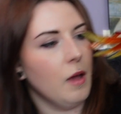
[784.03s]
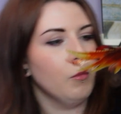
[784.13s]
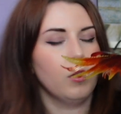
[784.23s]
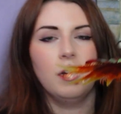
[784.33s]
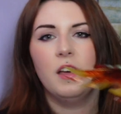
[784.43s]
not
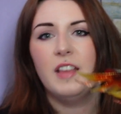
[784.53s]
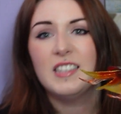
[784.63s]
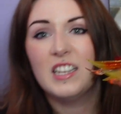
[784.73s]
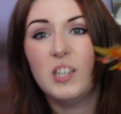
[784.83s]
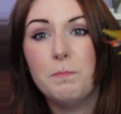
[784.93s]
gonna lie, that's
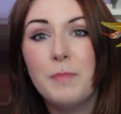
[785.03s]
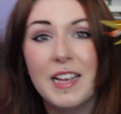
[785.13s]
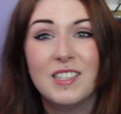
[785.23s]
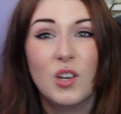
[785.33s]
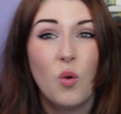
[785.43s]
actually
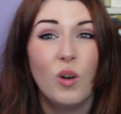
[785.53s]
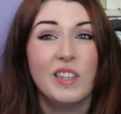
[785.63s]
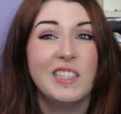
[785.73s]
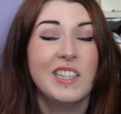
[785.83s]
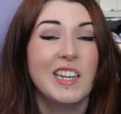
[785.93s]
better
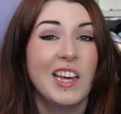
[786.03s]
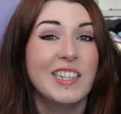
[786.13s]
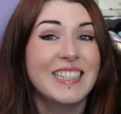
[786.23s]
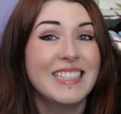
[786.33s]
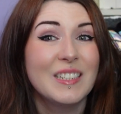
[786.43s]
quality than I
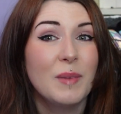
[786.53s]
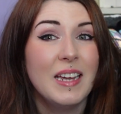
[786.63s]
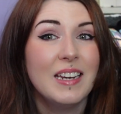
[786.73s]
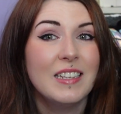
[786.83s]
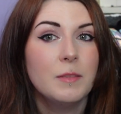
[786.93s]

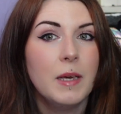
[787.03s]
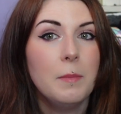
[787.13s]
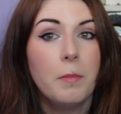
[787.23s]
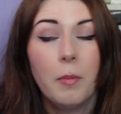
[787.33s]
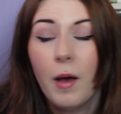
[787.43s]
anticipated it to be.
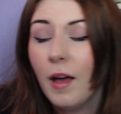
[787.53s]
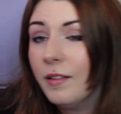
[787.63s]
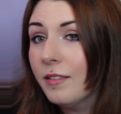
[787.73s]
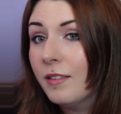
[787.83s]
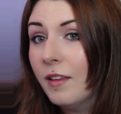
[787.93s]

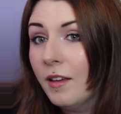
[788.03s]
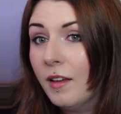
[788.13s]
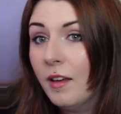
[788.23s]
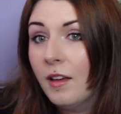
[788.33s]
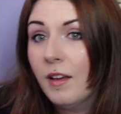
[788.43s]
But
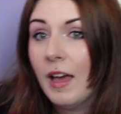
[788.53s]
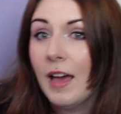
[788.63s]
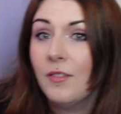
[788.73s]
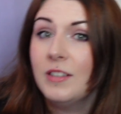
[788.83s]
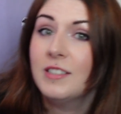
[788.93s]

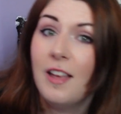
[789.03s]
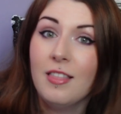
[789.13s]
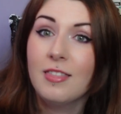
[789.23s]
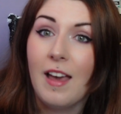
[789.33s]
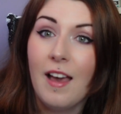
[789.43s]
having said
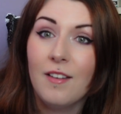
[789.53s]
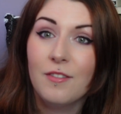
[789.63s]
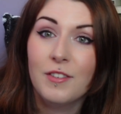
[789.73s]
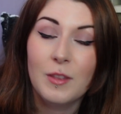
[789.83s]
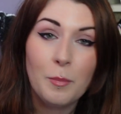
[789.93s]
that,
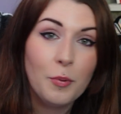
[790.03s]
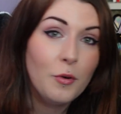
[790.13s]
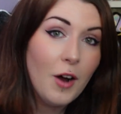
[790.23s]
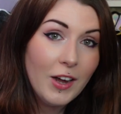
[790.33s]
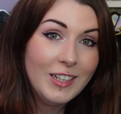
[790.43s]
for the
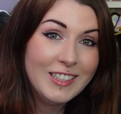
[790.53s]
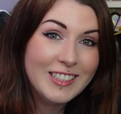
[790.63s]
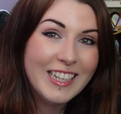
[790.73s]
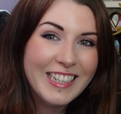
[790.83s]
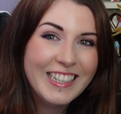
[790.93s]
price,
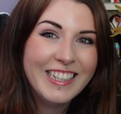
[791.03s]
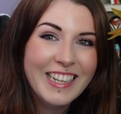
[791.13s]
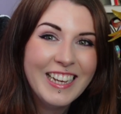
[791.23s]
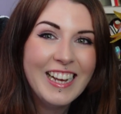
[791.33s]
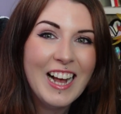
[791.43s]

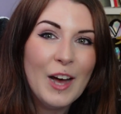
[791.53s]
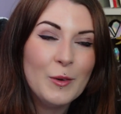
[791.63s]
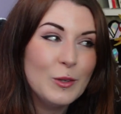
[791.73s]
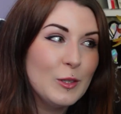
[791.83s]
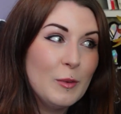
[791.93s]
I would
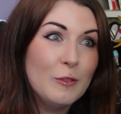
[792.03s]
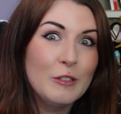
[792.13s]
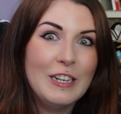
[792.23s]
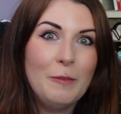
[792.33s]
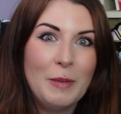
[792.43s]
also be
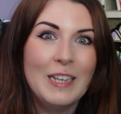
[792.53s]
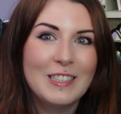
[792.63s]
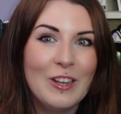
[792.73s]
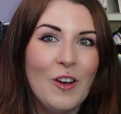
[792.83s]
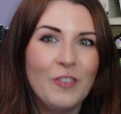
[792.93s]
really pissed
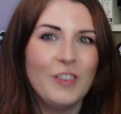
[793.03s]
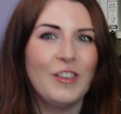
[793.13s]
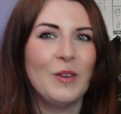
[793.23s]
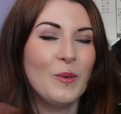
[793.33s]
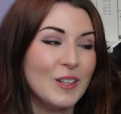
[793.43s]
off if
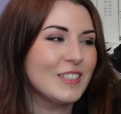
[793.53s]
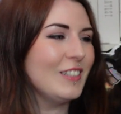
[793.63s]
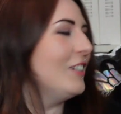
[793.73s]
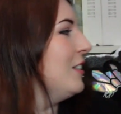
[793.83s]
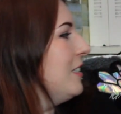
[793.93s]
it wasn't
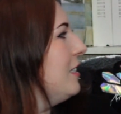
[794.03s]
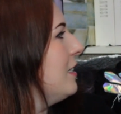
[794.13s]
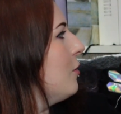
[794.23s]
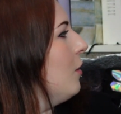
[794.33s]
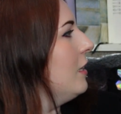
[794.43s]
good
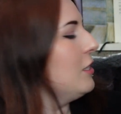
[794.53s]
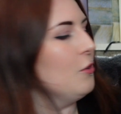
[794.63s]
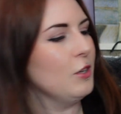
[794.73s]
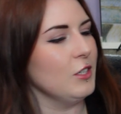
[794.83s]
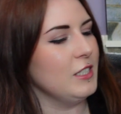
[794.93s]
quality or
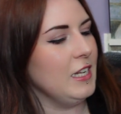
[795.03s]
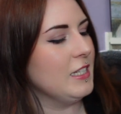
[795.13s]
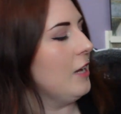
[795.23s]
good detail.